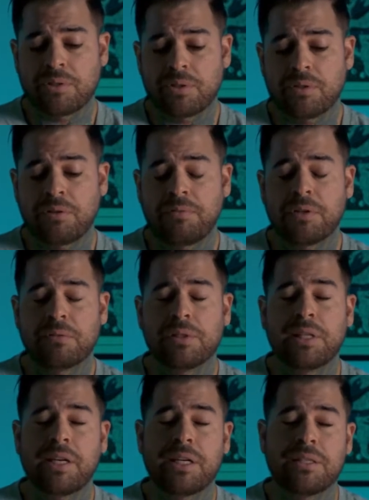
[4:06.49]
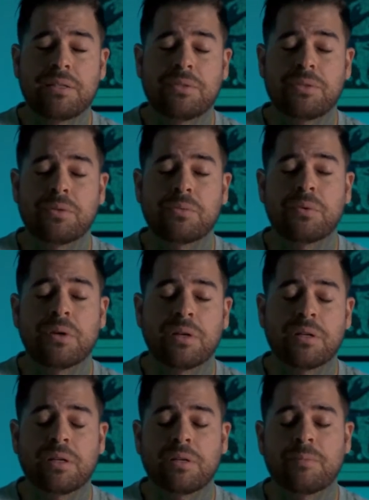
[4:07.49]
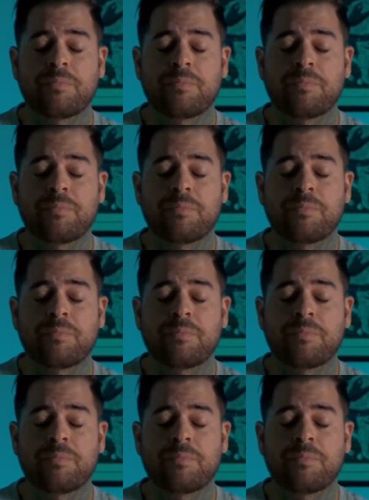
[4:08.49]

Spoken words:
So if you're relating this to work,